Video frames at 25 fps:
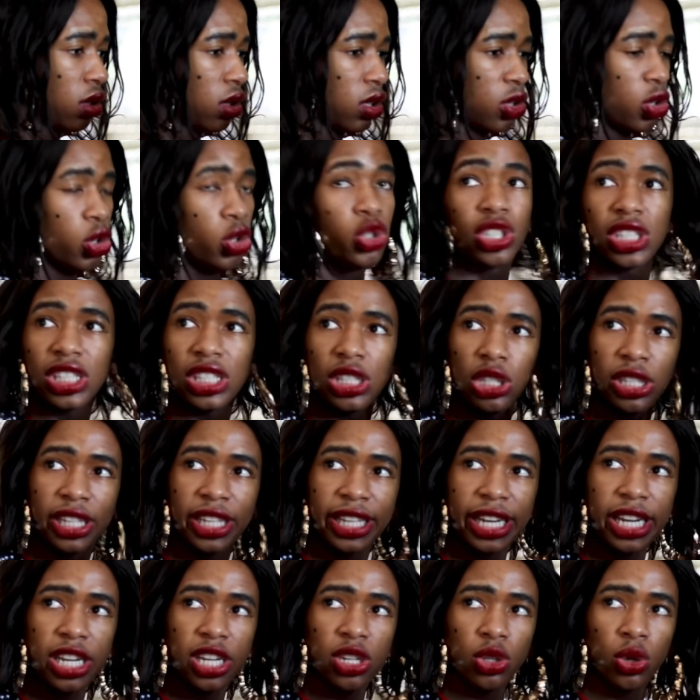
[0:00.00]
You see,
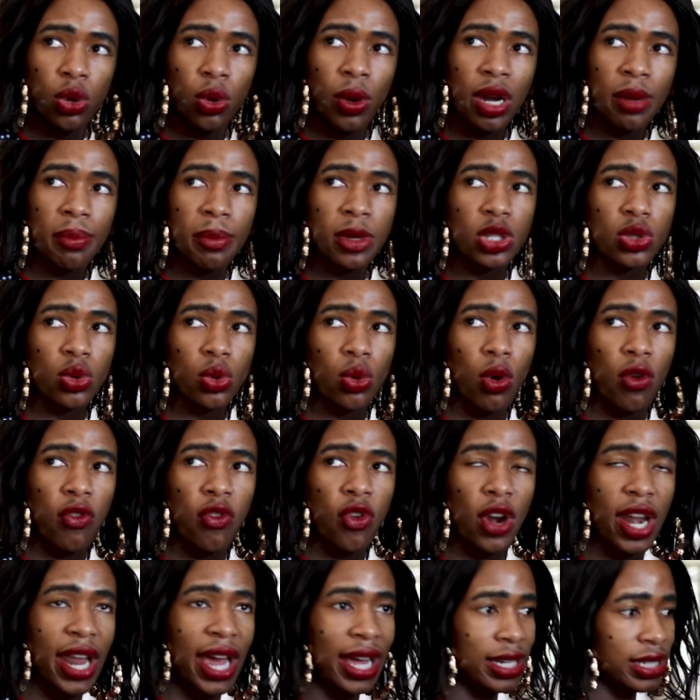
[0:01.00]
clearly you don't want me to go for
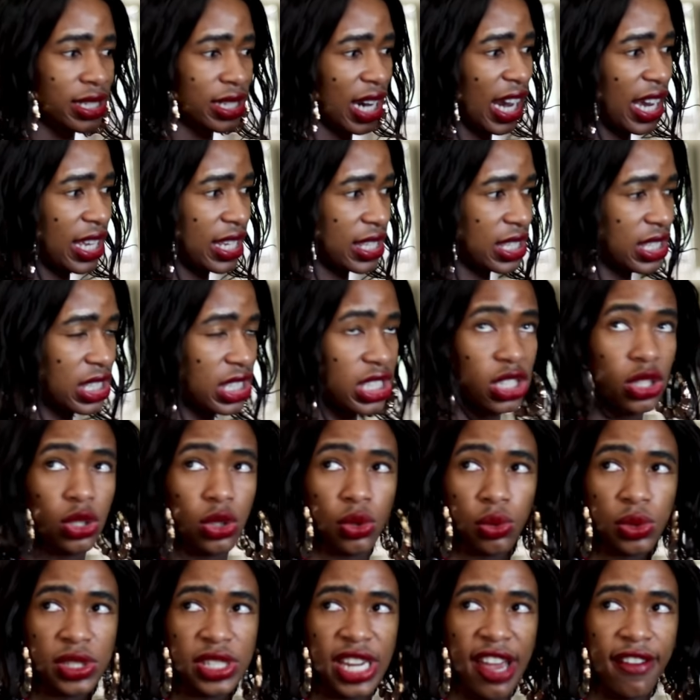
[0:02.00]
lunch. I can see
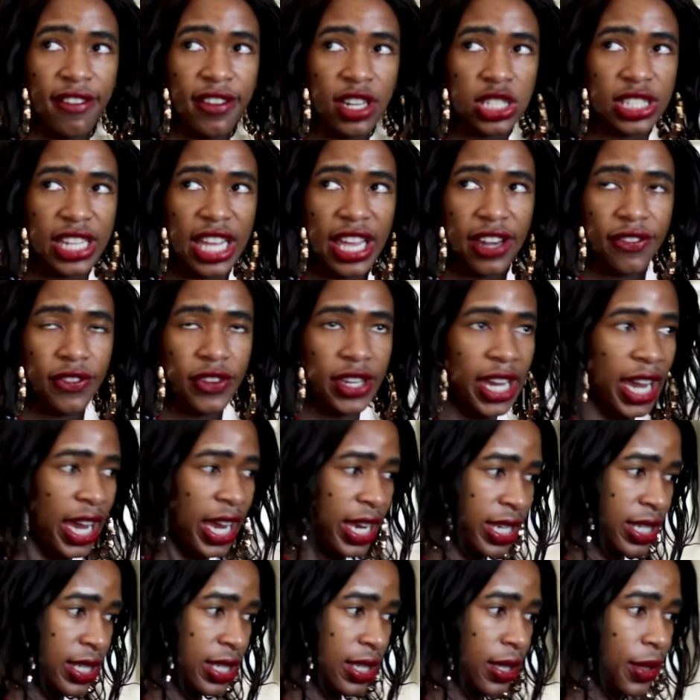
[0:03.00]
you, devil's
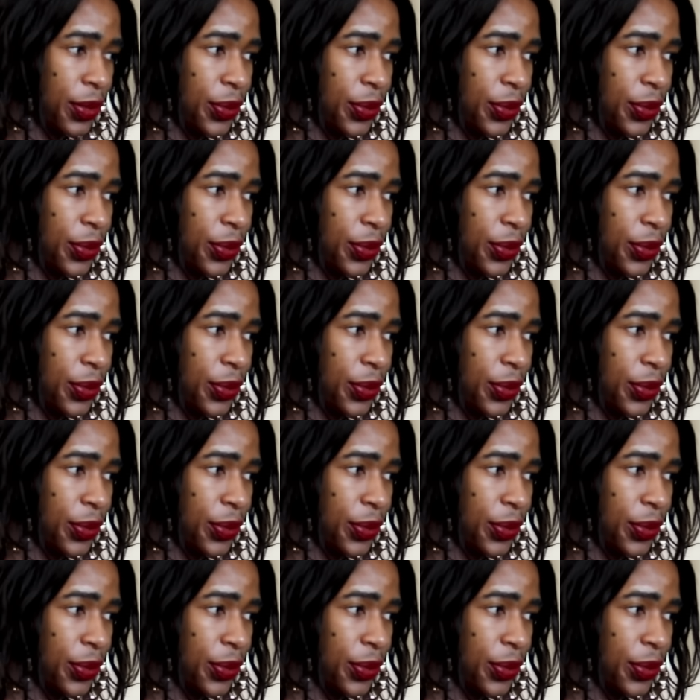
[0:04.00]
advocate.